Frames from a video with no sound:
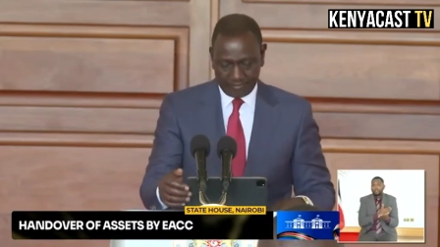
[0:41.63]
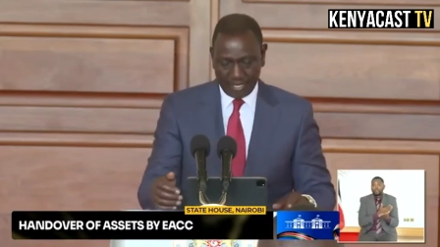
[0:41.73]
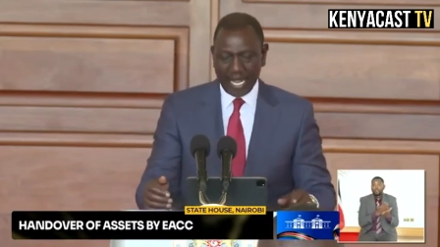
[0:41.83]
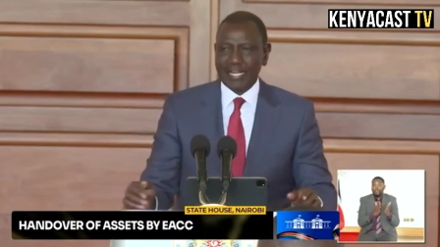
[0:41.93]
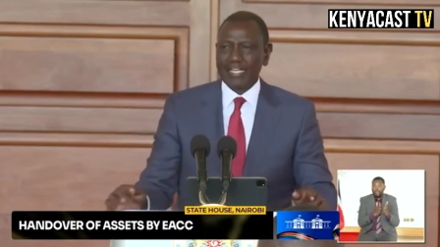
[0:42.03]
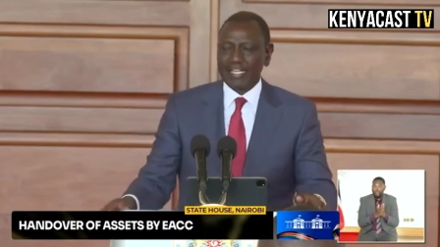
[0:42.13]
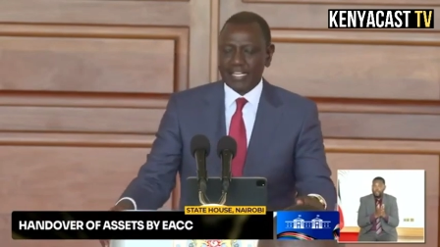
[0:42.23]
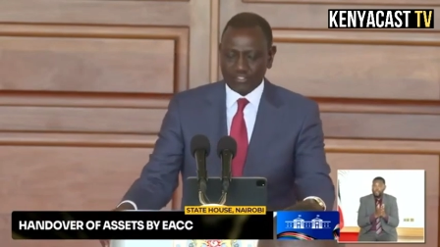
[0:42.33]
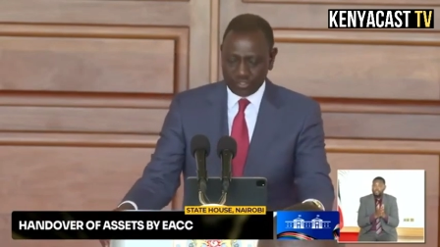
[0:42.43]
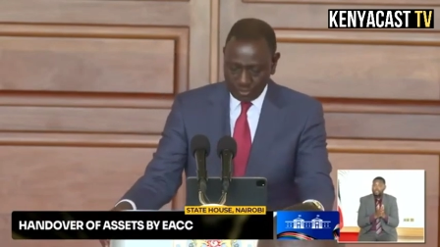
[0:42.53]
in, and
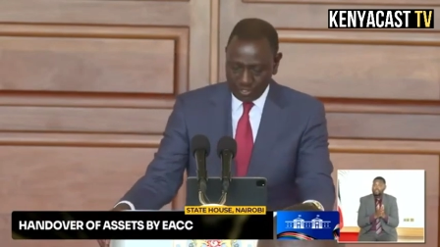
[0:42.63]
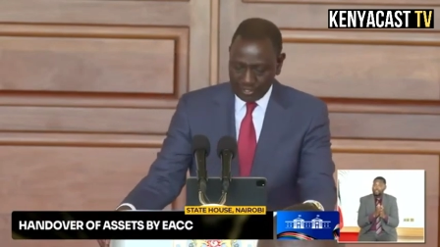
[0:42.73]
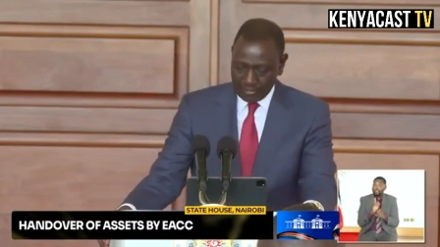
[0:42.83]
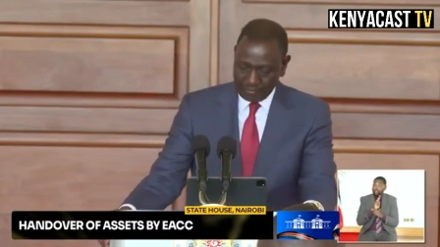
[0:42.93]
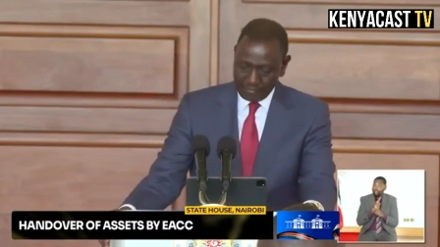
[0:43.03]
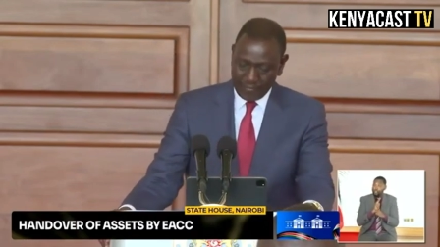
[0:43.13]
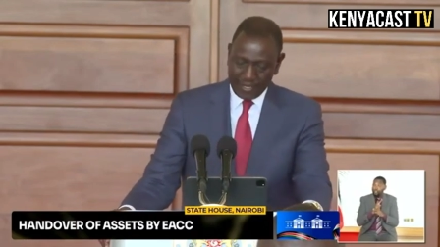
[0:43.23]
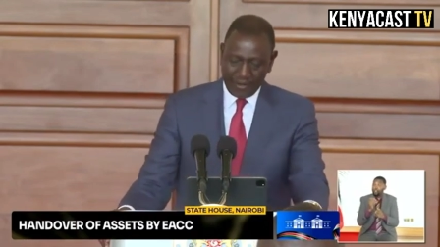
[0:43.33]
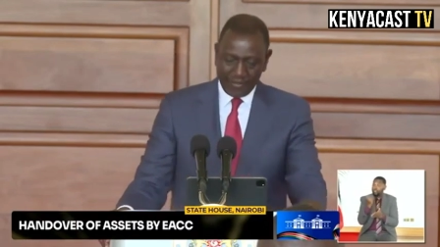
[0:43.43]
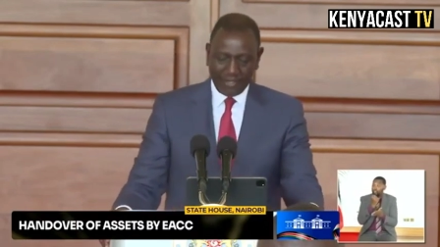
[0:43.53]
ensuring, in ensuring
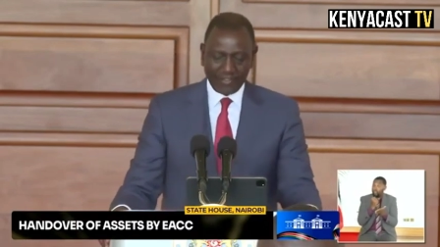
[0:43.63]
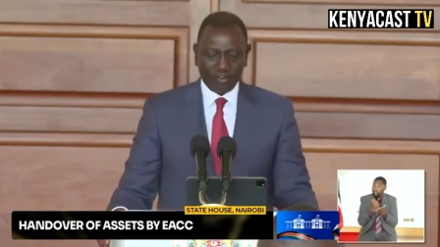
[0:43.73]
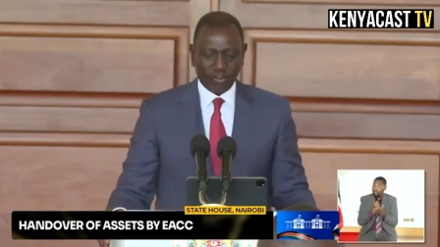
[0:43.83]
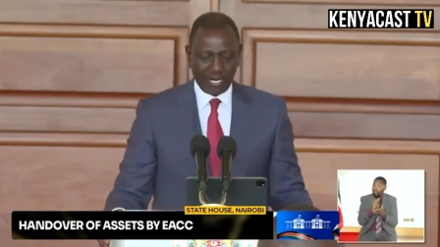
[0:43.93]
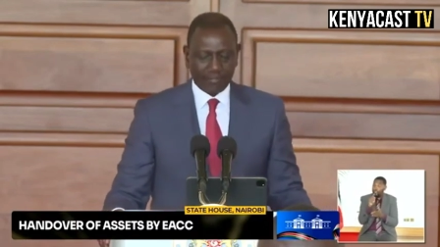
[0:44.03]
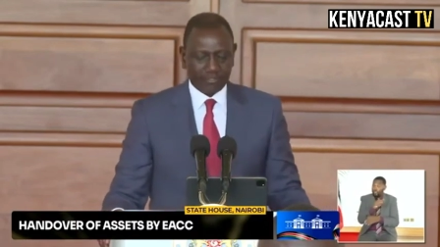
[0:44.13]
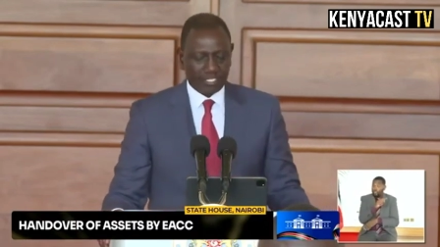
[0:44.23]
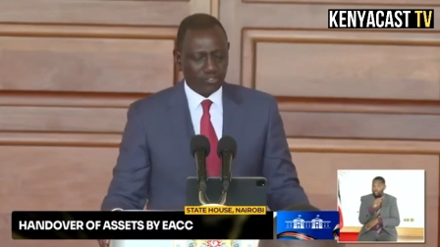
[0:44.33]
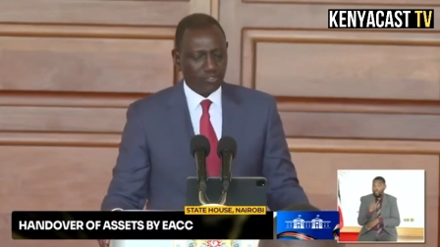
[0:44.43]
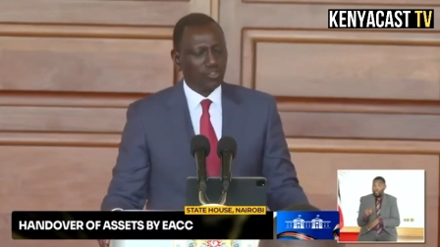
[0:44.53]
that the corrupt, that the corrupt do
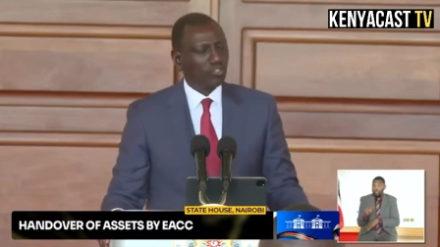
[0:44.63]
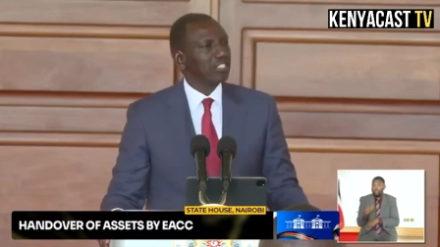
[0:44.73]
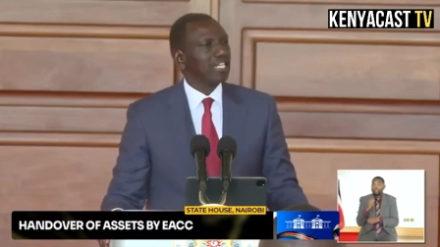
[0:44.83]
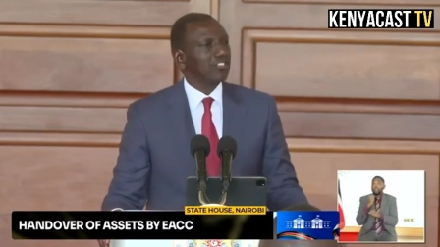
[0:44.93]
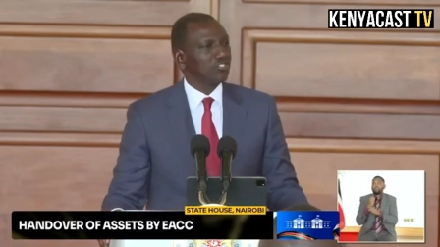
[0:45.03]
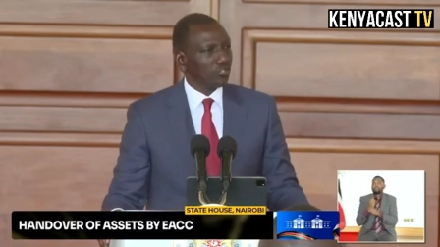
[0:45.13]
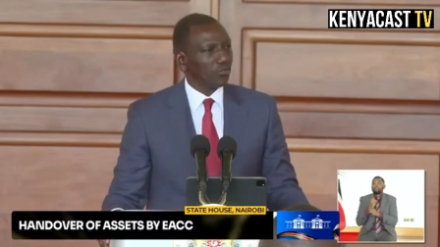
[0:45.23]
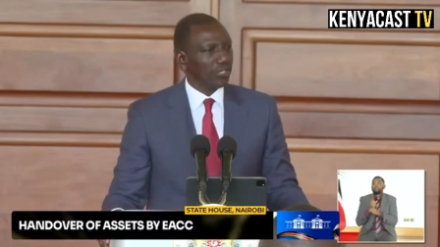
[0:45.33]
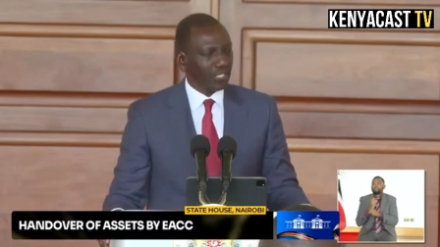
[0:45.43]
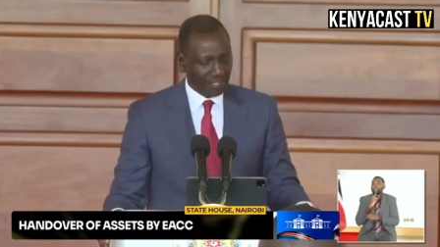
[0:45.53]
not, do not enjoy,
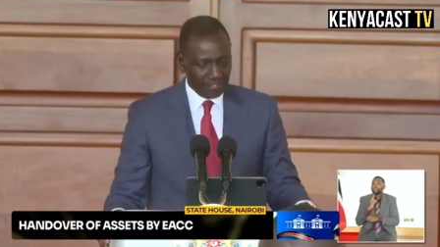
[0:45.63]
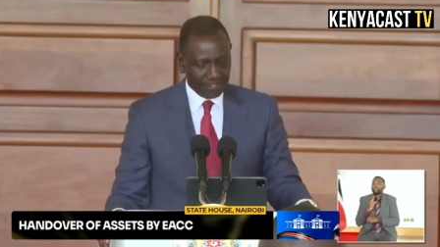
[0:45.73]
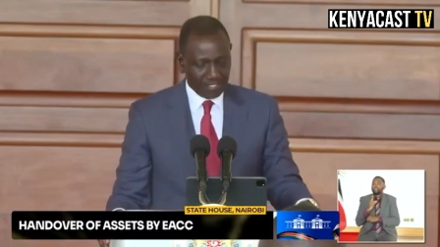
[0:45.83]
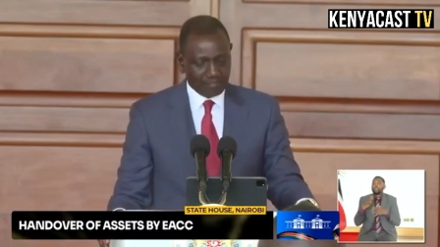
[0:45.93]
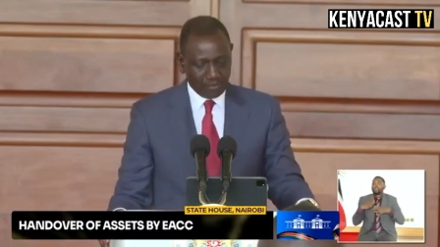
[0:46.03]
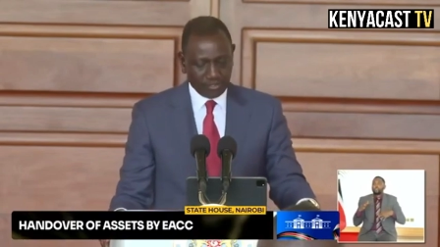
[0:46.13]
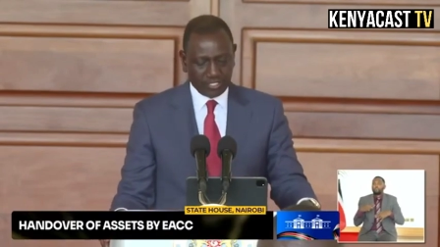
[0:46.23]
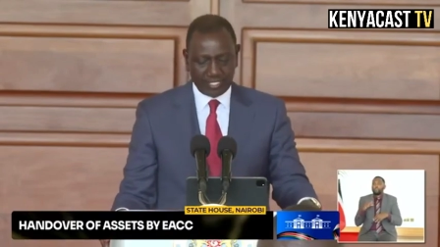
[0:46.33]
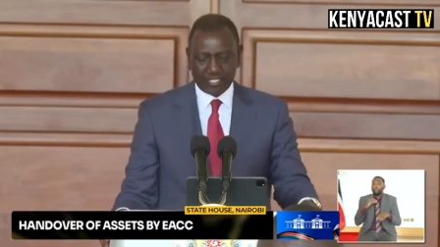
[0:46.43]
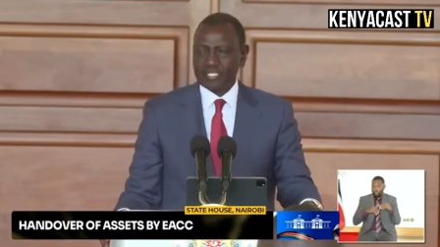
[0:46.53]
enjoy the proceeds, the
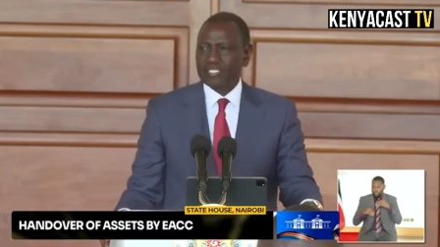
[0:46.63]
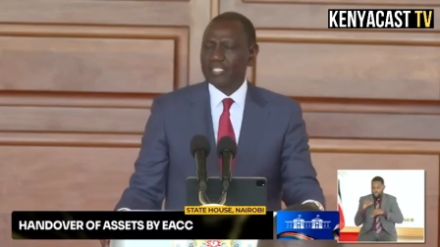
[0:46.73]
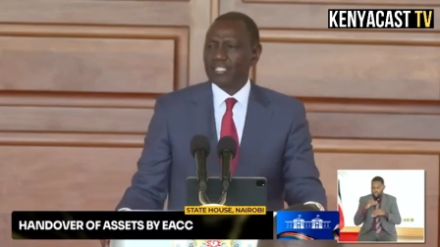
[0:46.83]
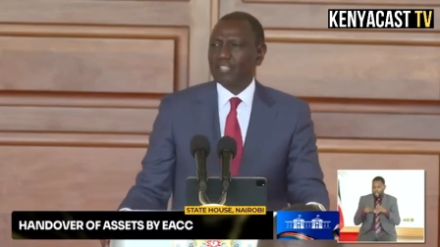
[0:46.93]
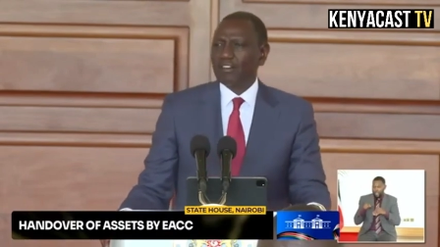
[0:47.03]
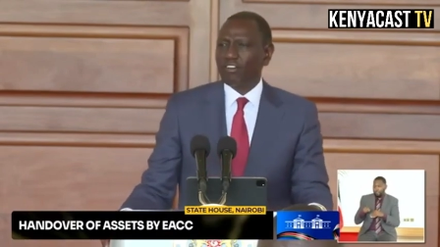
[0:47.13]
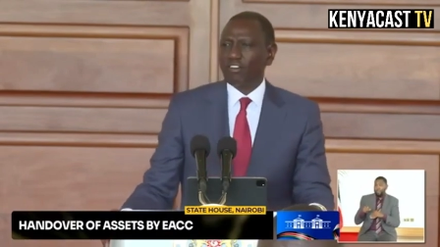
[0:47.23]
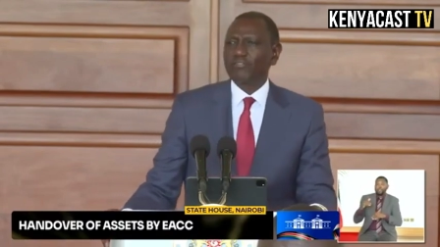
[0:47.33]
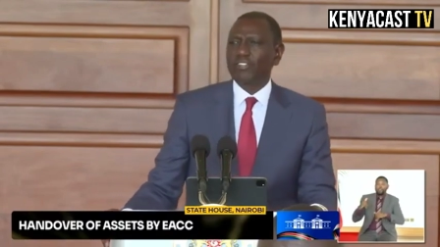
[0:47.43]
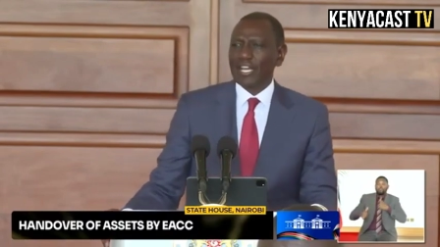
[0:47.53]
proceeds of
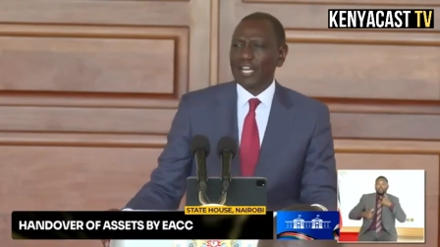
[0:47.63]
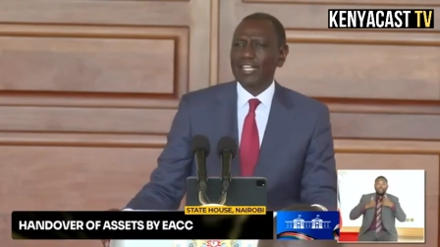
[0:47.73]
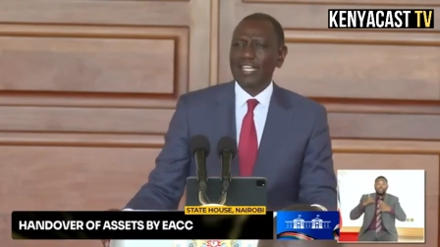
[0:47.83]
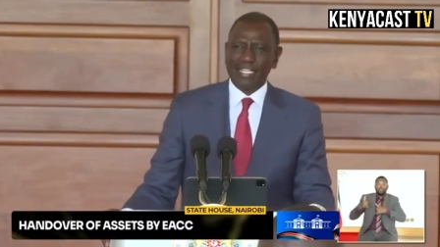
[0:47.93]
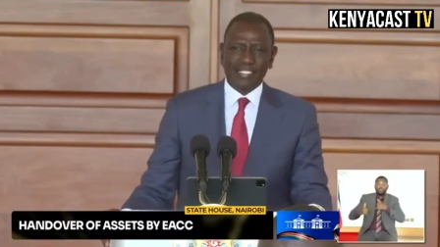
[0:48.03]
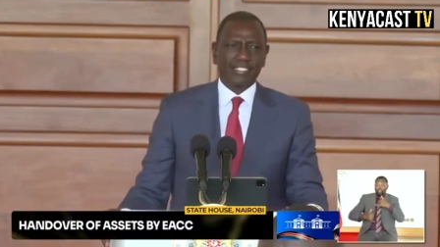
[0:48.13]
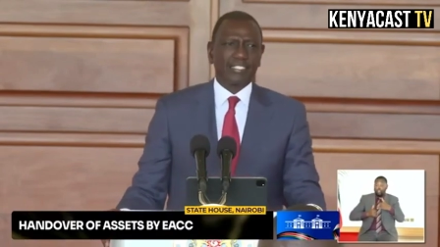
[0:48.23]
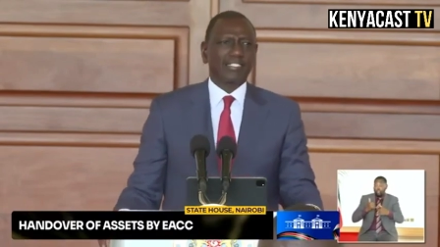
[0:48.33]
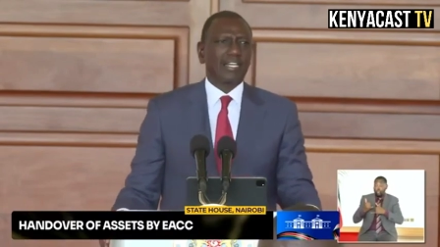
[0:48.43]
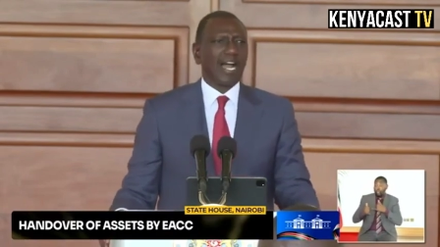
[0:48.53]
their, of their illicit,
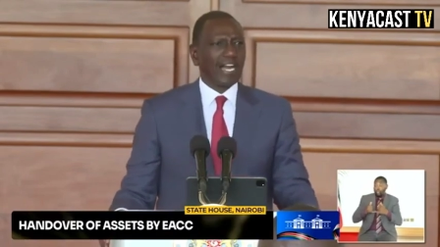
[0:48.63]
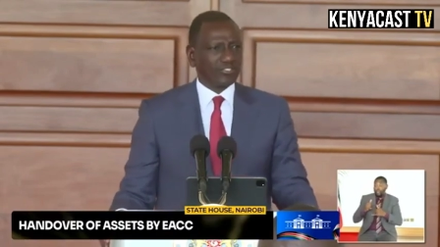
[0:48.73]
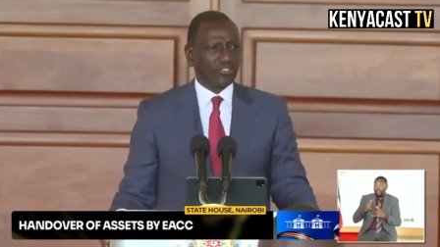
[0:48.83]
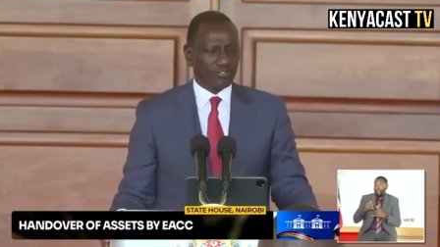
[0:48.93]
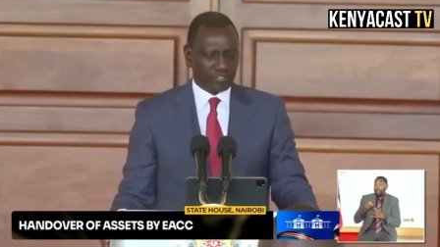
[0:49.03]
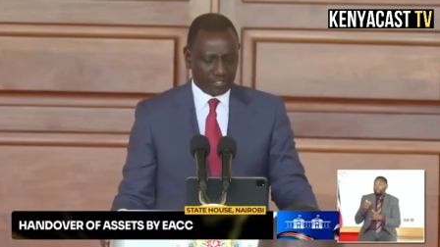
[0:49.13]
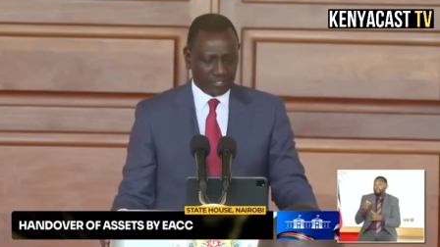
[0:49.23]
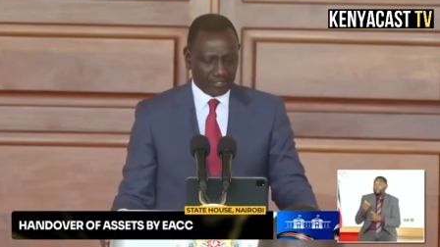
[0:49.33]
illicit actions. actions.